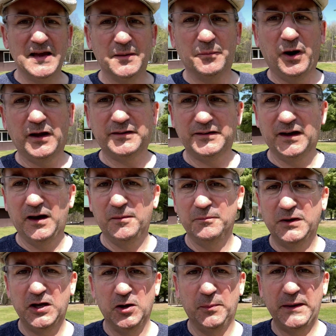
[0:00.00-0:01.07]
But
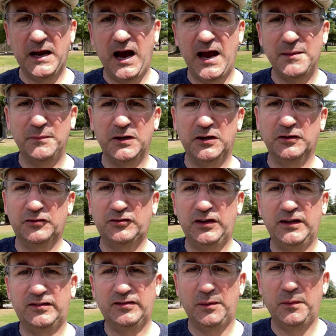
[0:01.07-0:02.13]
here behind me, you'll
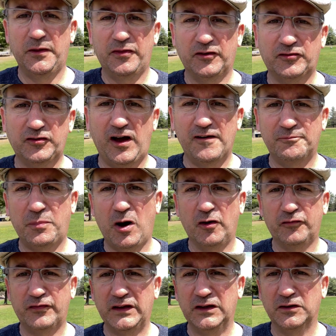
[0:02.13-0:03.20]
see some of the softball
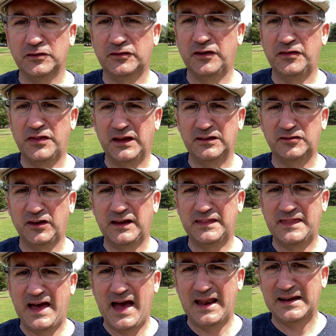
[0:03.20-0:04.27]
fields and things like
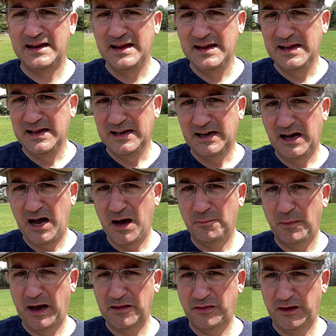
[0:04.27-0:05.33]
that.
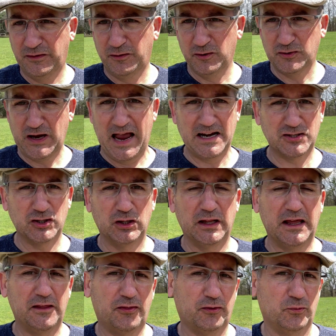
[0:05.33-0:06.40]
I think there's
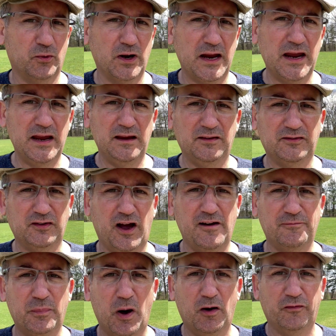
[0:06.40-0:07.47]
actually 3
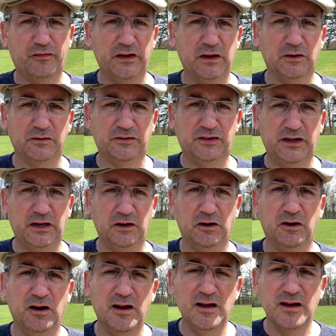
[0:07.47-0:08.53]
softball fields
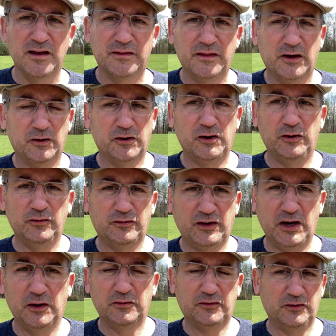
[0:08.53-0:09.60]
here that are used,
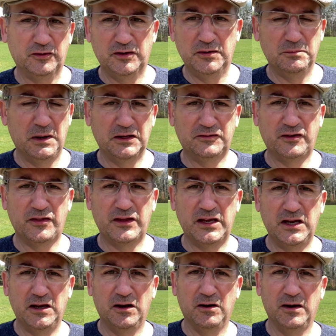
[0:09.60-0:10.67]
certain months of the
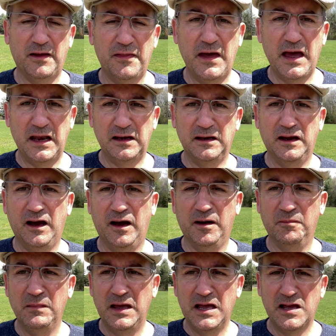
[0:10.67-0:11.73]
year. And then
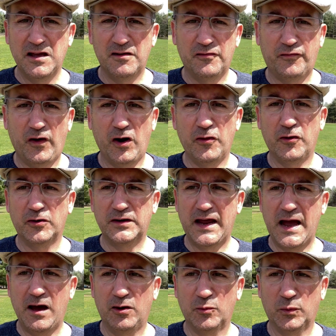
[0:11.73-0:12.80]
farther
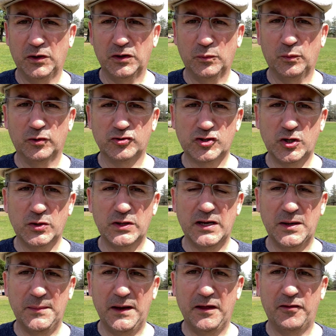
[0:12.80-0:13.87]
down, we'll show you in
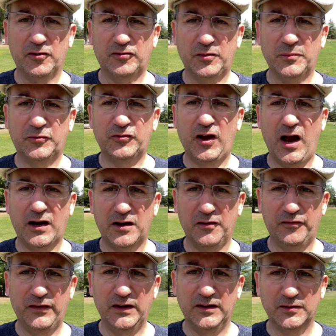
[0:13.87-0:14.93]
a minute, there's some soccer
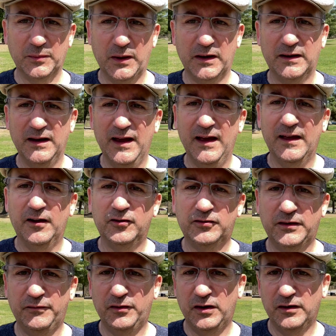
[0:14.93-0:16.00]
fields, but there's
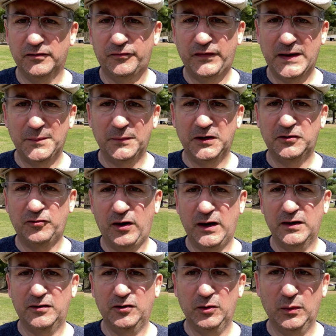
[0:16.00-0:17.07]
even a family
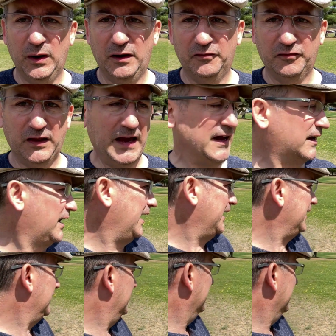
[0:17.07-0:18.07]
trying to fly a kite